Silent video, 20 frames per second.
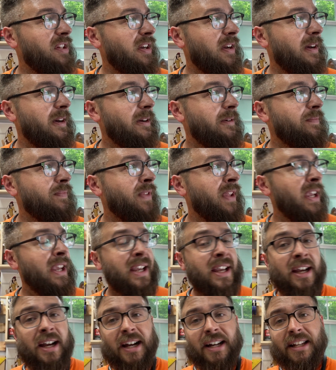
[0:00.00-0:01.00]
I
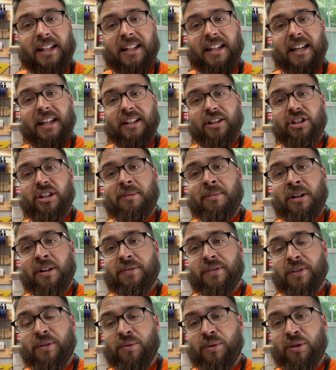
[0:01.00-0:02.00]
need to get sheet metal
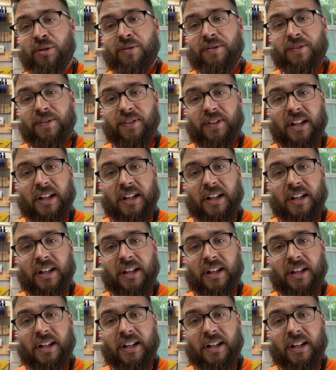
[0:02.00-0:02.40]
for the roof.